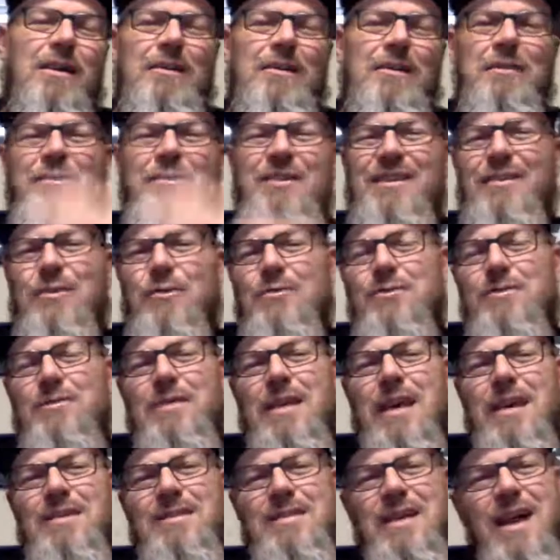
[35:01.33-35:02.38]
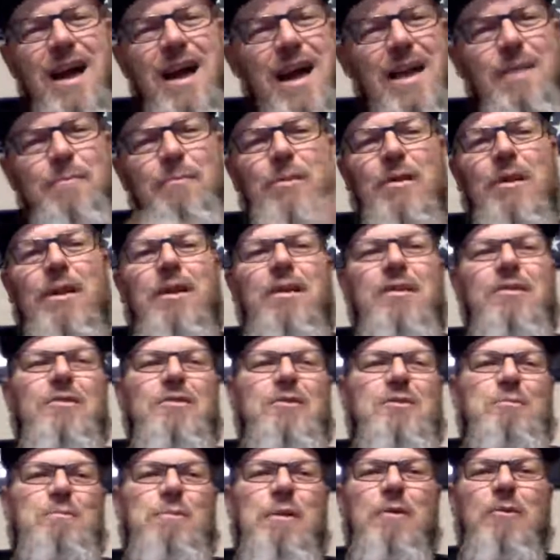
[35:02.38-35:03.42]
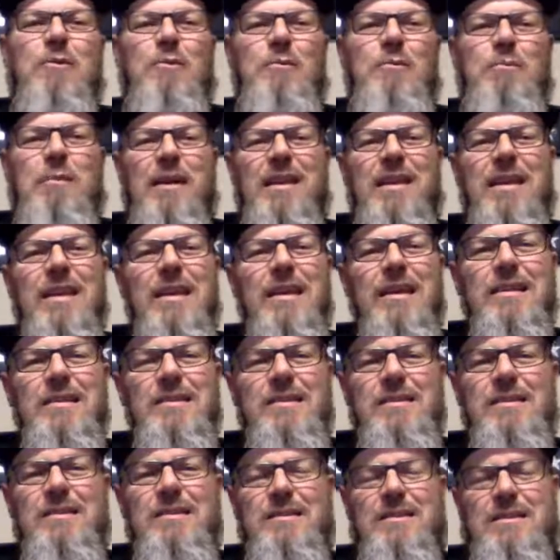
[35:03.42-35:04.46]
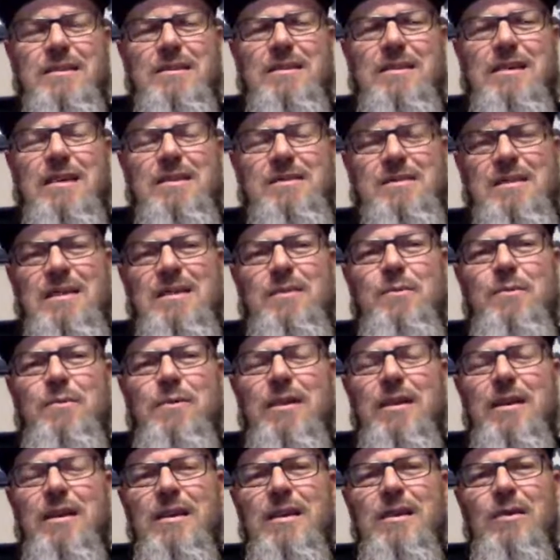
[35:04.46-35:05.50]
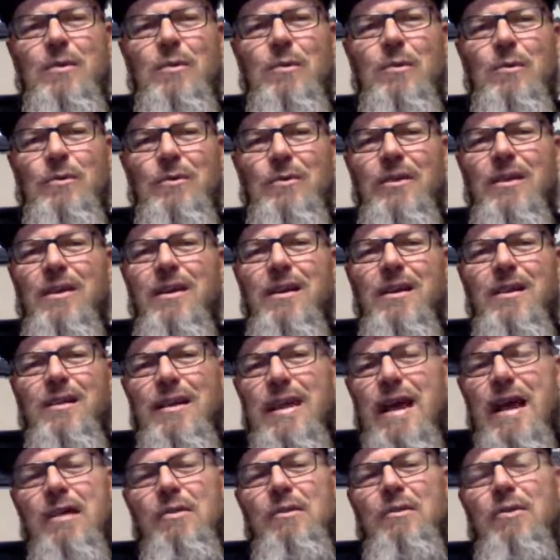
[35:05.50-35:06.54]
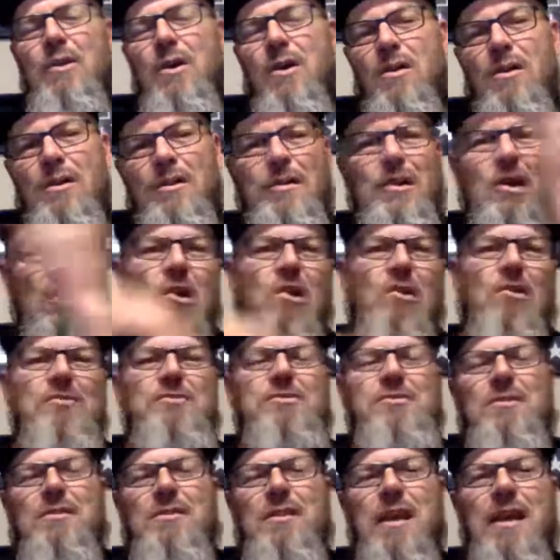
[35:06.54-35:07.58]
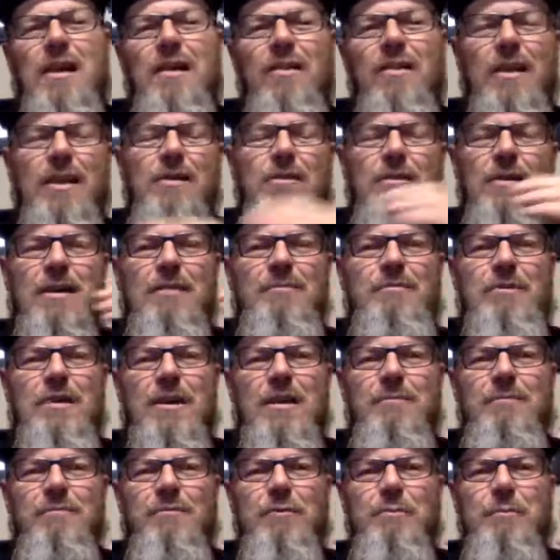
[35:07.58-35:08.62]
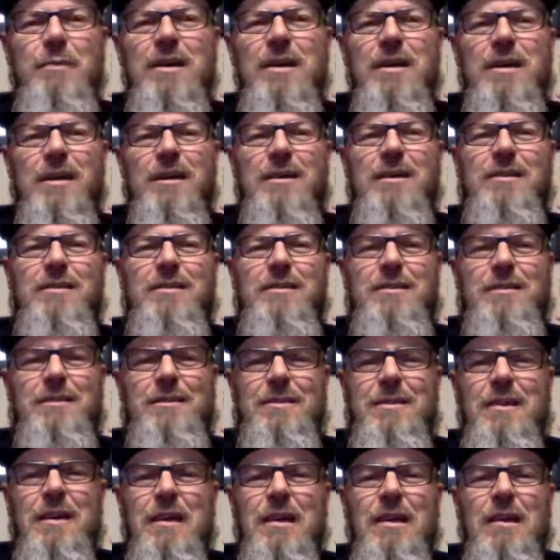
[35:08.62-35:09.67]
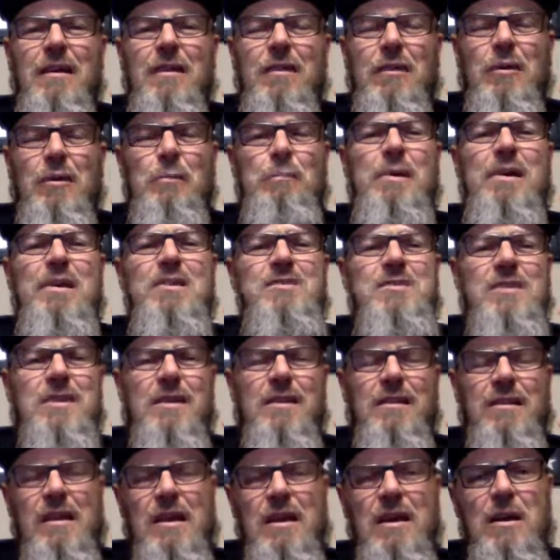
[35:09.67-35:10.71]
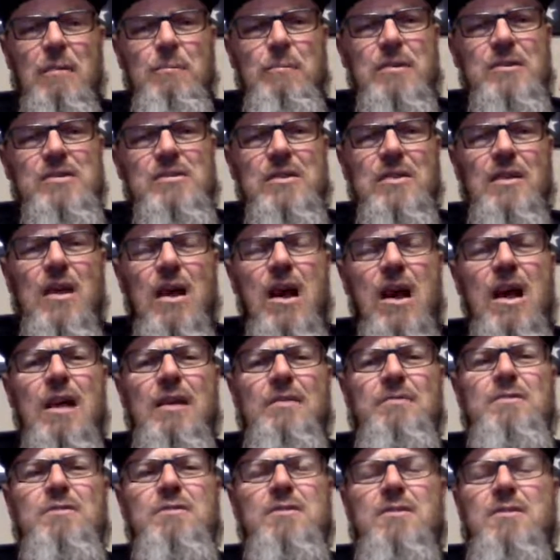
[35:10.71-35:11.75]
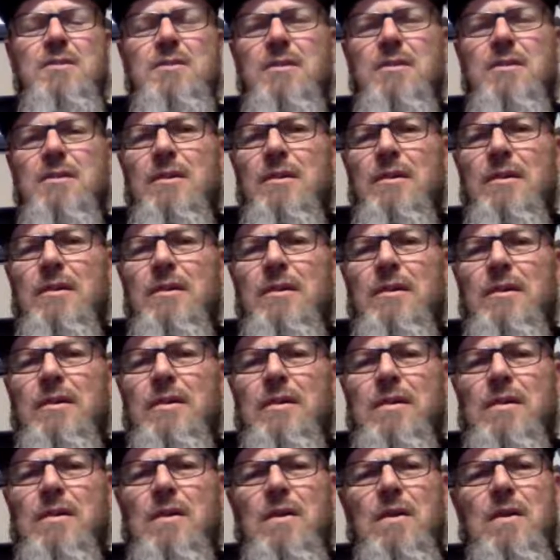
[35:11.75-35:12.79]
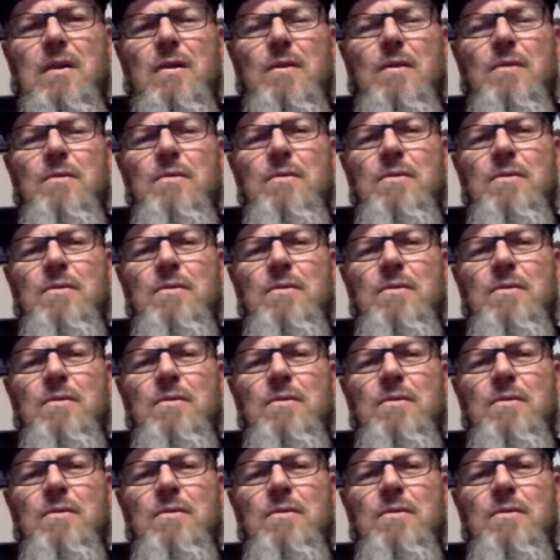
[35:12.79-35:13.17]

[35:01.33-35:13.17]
never get that time that I could have spent with my kids as they were getting older. Now they're all adults, and hell, they don't have time for me. They're busy. They got busy lives, kind